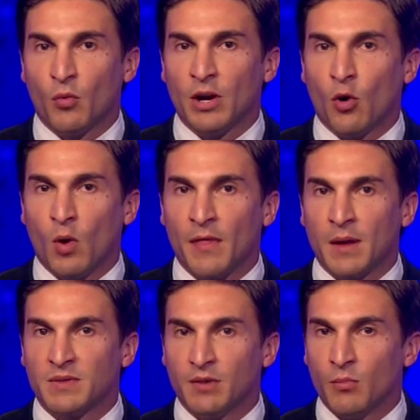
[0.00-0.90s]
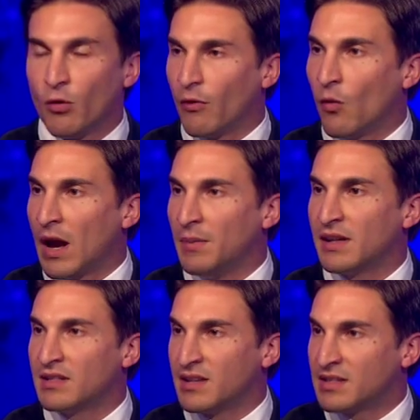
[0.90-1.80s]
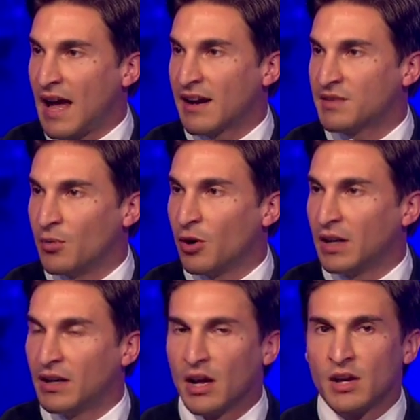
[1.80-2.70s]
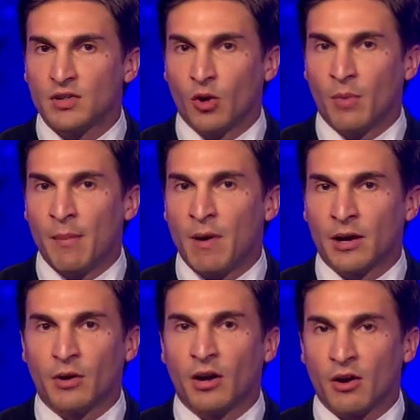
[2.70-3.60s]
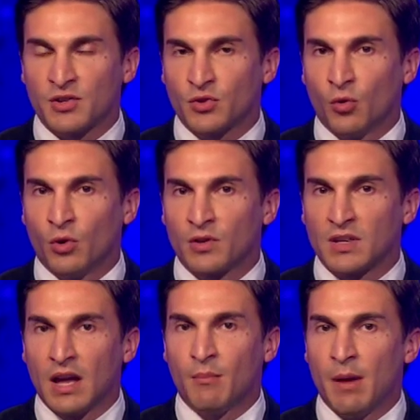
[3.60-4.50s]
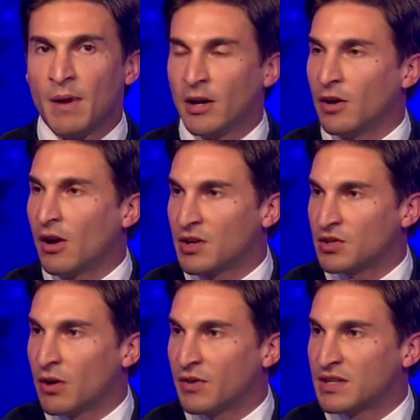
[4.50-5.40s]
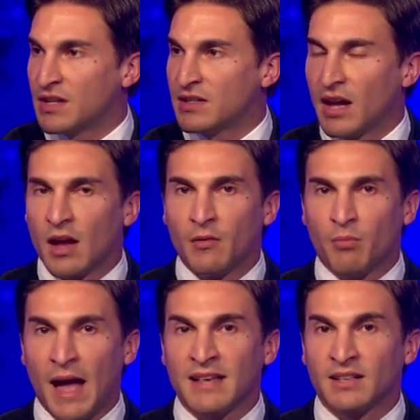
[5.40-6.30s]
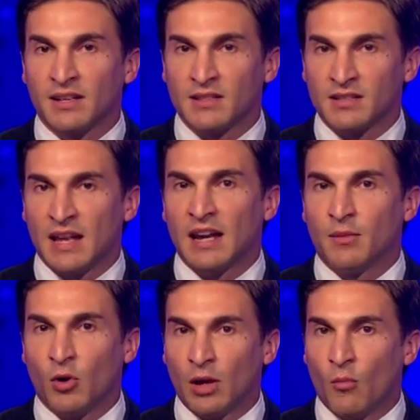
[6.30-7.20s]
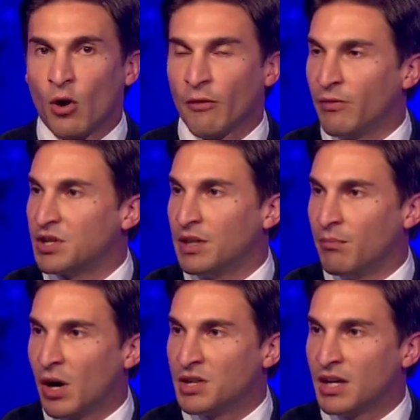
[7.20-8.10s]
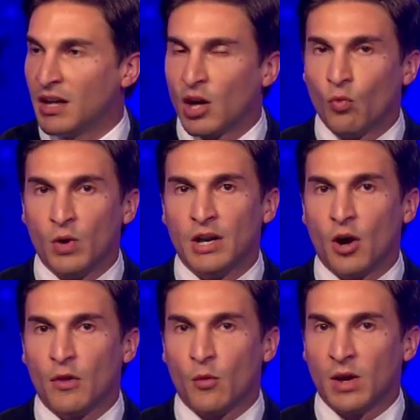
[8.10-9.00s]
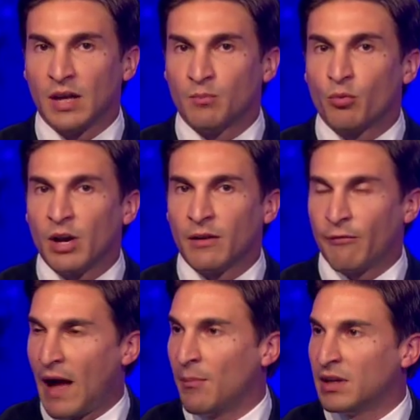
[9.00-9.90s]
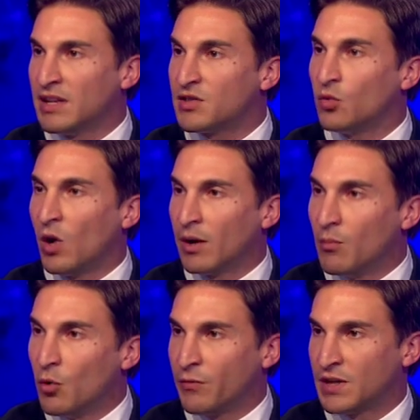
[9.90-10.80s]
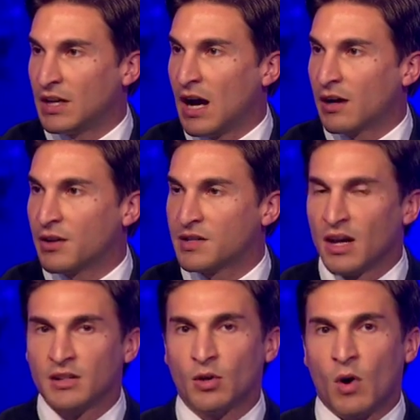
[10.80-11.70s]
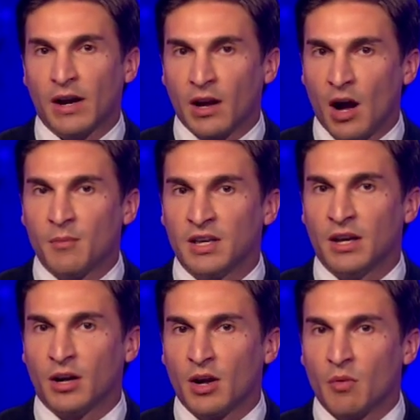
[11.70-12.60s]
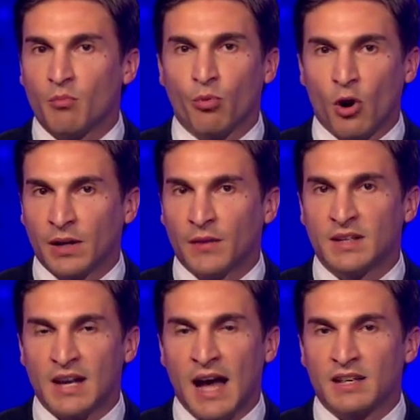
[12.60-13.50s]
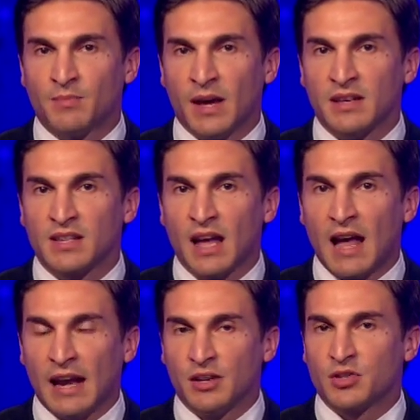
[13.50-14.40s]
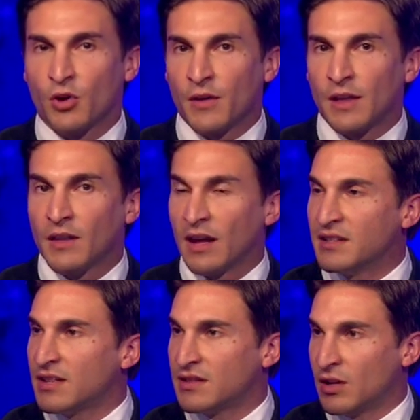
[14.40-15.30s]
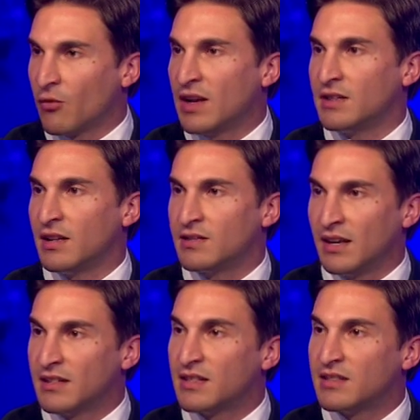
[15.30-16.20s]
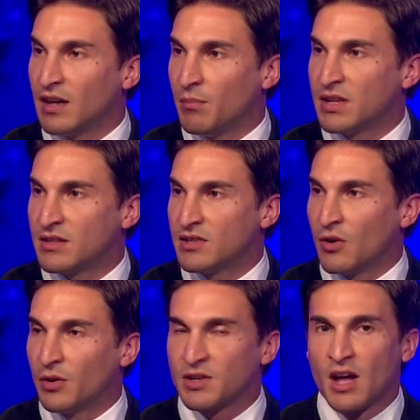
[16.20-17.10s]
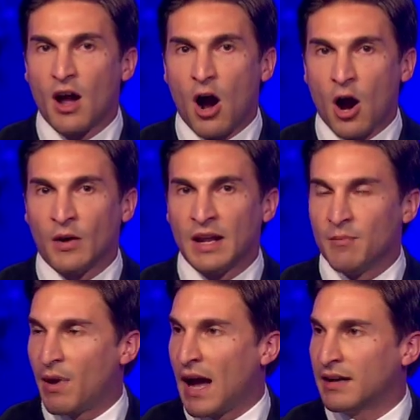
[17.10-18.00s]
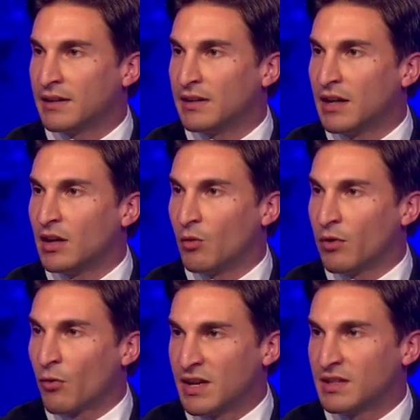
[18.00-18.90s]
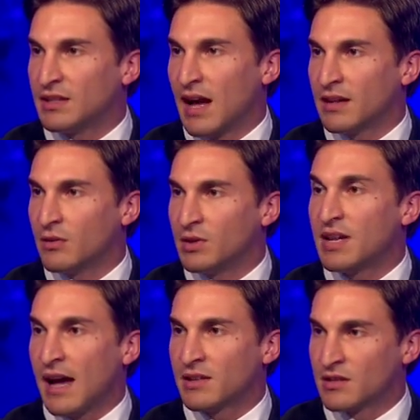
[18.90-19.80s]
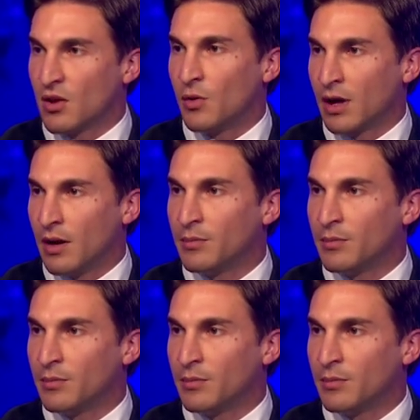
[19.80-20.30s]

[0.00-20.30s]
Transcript: We don't want them to move away because of the tax burden. So by bettering our schools, by bettering our services, passing a sustainable and more efficient budget, we know that we can bring families to want to move to Yonkers, to want to come here, broaden the tax base, and ensure that existing residents and existing business owners aren't impacted with with taxes going up.